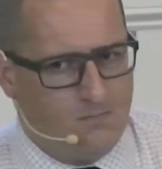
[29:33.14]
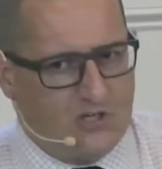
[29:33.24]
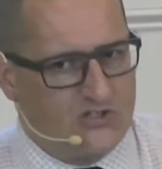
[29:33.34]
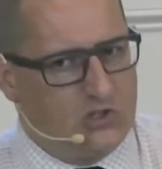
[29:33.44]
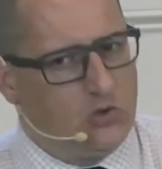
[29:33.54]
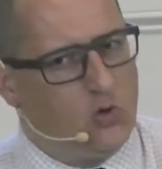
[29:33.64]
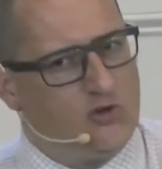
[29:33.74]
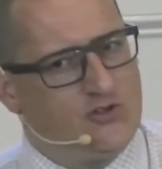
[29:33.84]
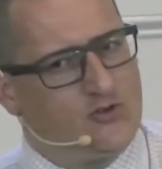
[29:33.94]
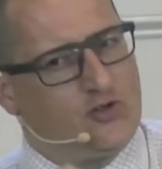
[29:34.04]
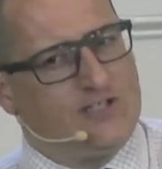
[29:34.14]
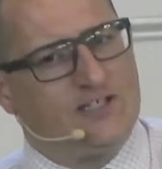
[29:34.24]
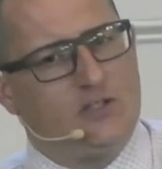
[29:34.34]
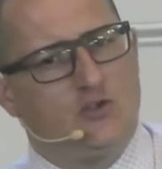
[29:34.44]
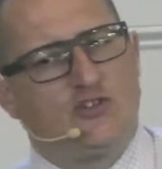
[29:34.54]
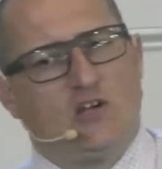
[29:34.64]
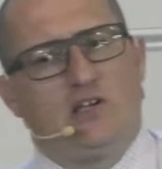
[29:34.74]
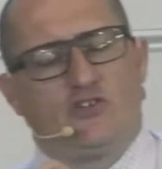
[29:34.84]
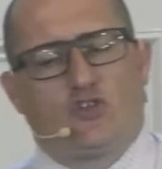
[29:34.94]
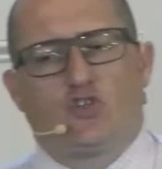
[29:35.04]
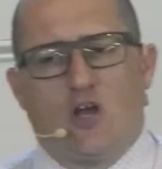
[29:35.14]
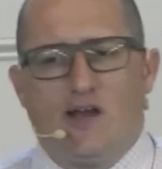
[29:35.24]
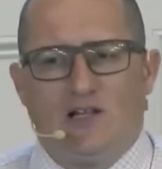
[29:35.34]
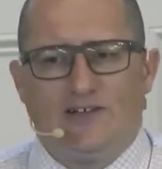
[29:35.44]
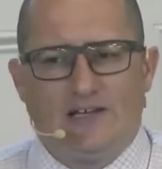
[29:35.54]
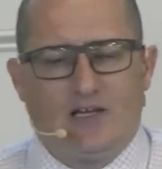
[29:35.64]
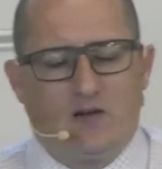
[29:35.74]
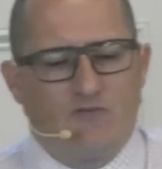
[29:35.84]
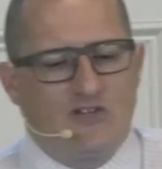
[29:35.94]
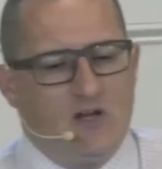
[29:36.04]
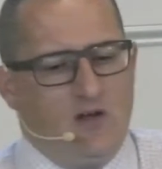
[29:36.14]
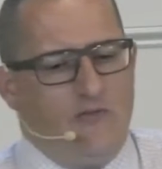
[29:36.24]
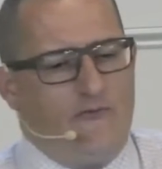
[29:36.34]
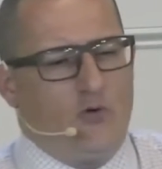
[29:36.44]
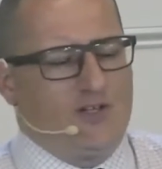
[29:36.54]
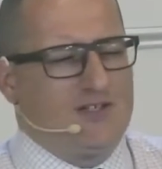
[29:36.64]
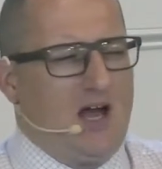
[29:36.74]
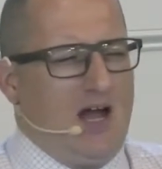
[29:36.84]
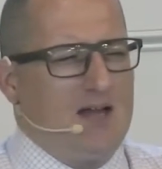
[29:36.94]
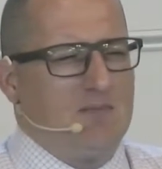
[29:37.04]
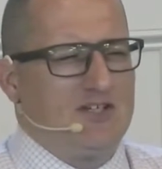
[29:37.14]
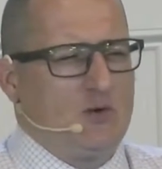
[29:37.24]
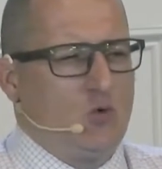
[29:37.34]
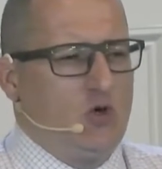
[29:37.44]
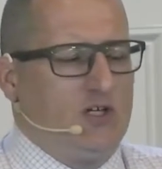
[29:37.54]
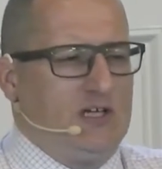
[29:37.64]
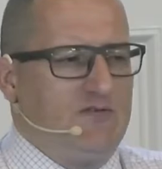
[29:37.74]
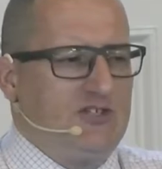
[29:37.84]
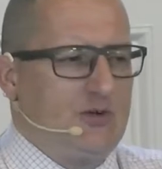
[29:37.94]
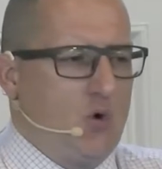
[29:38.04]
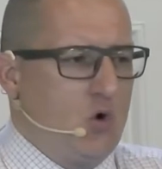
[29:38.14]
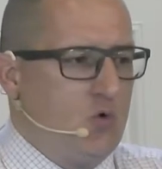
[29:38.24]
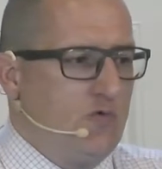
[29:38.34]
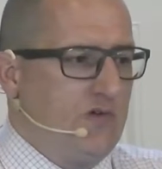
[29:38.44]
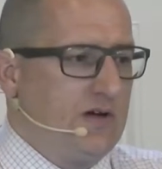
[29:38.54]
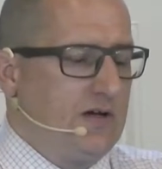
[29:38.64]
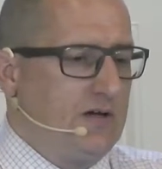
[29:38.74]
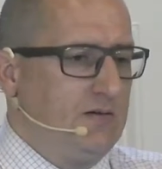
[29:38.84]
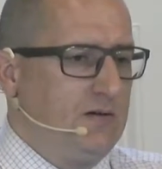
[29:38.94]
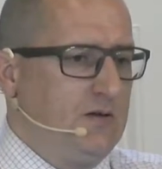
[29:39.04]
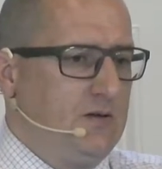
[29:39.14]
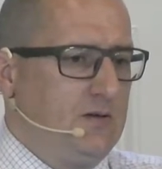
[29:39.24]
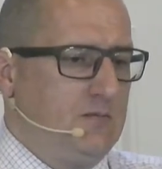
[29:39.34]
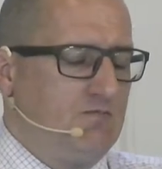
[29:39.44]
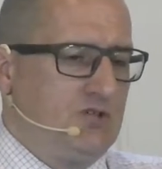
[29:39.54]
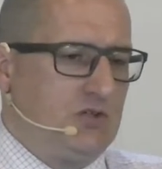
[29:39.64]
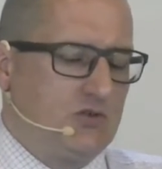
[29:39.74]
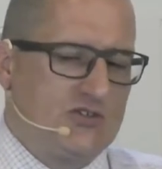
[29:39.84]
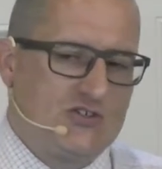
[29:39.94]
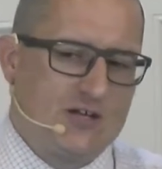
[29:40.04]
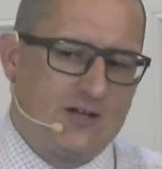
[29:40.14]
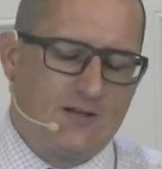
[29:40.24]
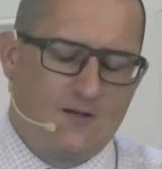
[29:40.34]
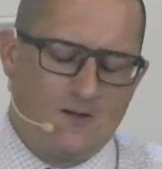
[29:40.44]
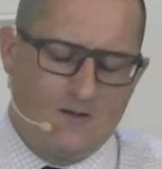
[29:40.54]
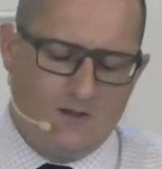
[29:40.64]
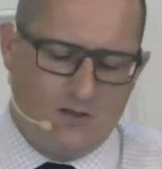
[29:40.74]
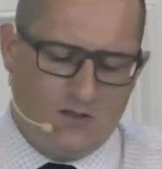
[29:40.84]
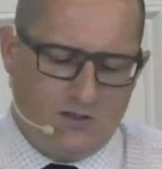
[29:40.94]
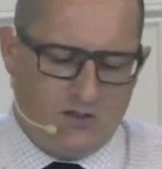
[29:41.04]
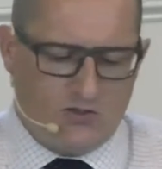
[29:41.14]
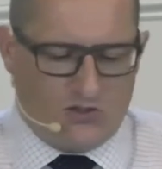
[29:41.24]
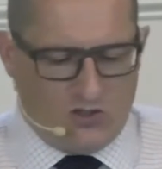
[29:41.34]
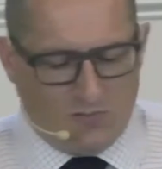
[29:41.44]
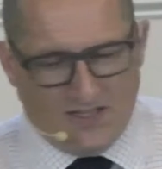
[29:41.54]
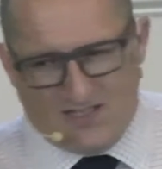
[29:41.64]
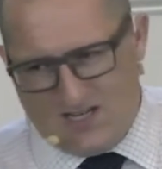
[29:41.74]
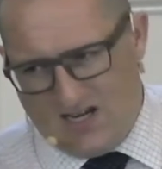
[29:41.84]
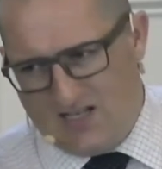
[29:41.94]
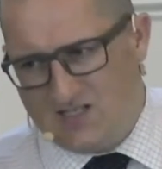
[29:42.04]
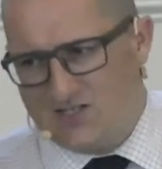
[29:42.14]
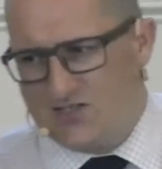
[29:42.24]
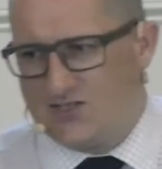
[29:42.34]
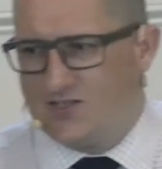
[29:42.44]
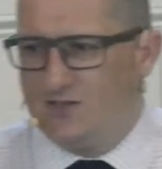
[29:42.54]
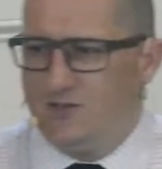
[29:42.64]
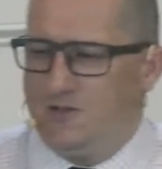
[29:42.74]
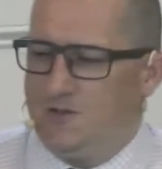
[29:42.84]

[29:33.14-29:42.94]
Because the Lord, treating you still as a child he loves, for a time, as it were, gives you over to your sin so that you may taste